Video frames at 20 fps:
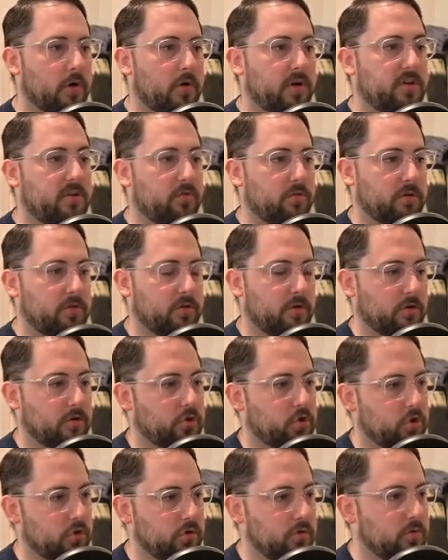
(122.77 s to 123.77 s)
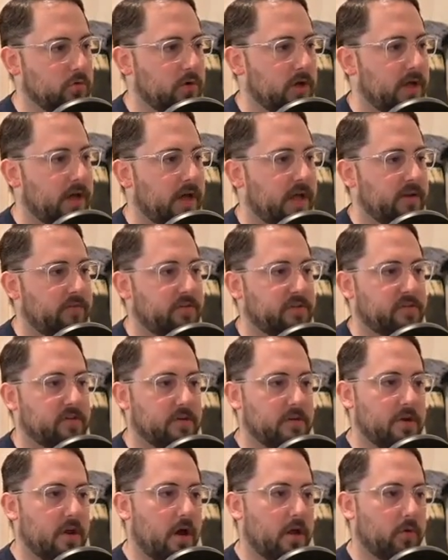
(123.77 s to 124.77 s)
to return true, and if it's a
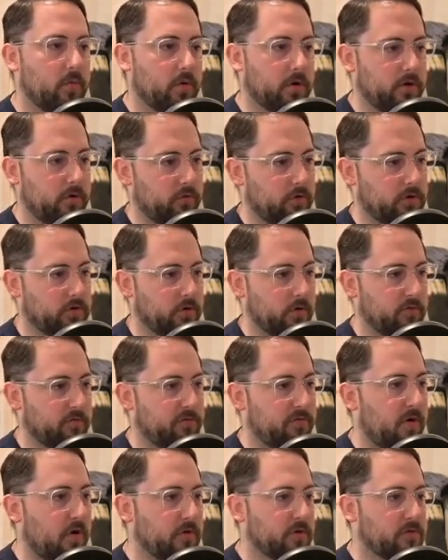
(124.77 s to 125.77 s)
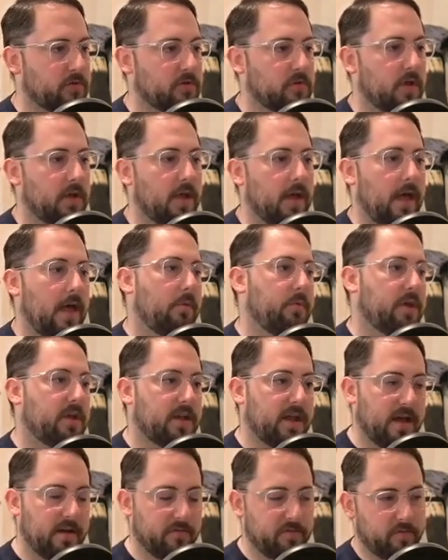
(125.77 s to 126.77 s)
none, we're going to return false. And we could
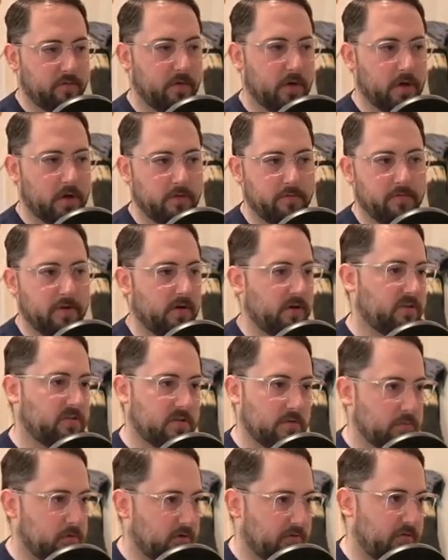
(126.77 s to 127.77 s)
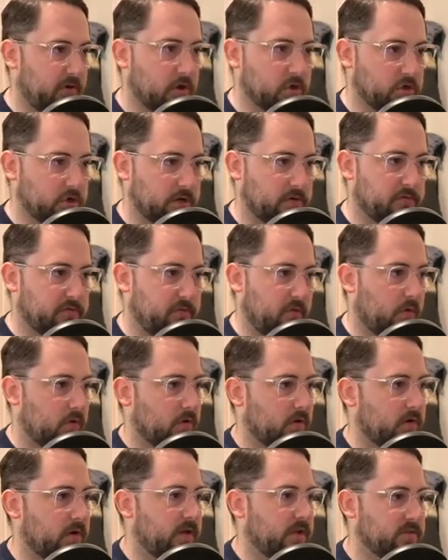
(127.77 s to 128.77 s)
have a very similar function
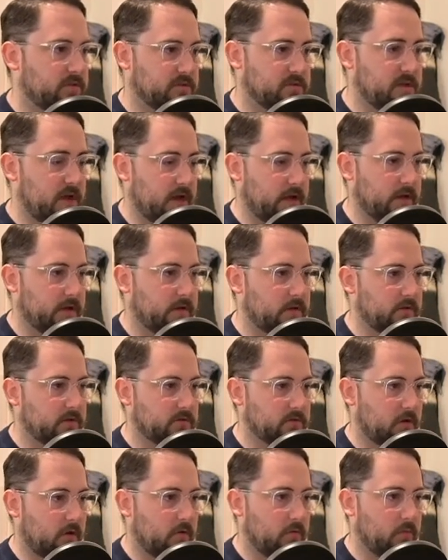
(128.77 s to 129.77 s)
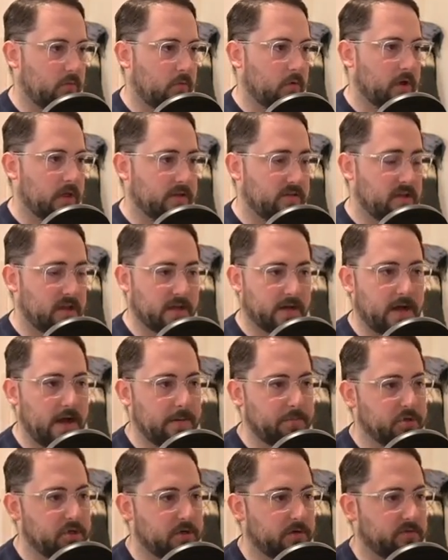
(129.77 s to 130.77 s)
for is_none. So we'll take an
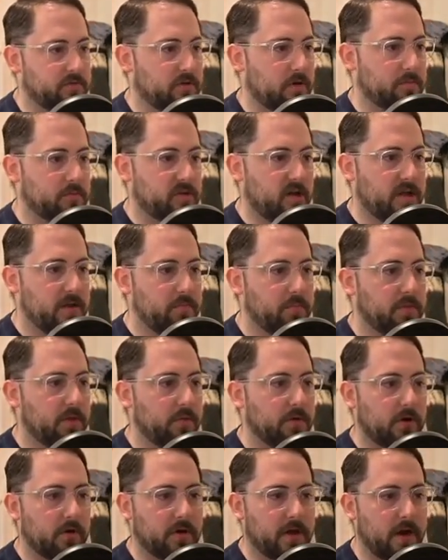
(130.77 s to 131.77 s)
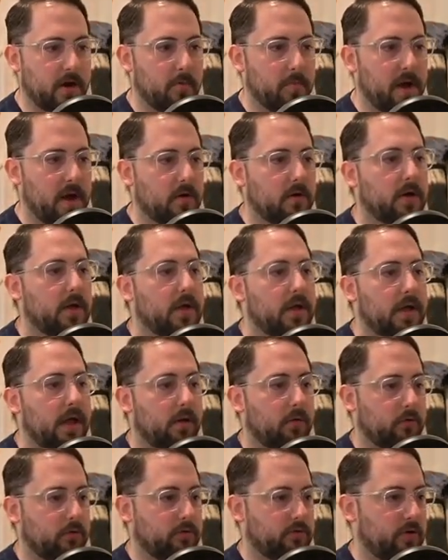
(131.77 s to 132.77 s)
option of some type that we don't care about,
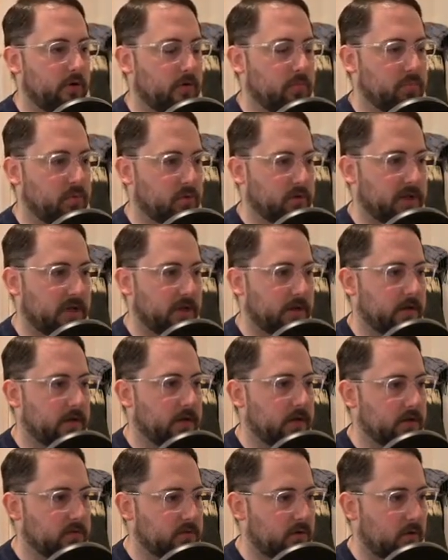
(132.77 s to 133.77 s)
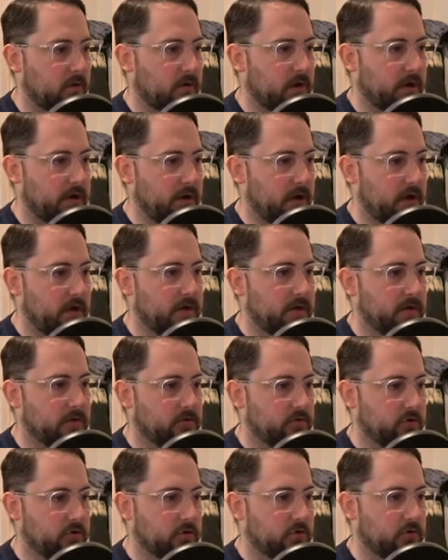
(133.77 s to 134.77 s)
and we'll return a Boolean. So a none is
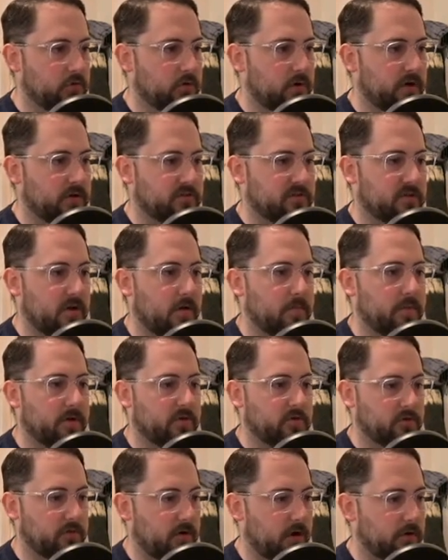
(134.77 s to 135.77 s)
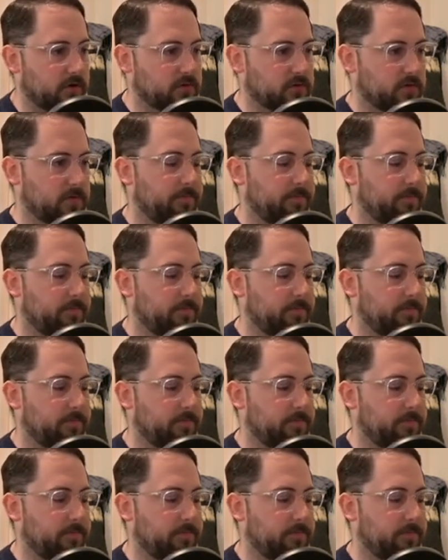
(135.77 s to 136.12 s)
true, a sum is false.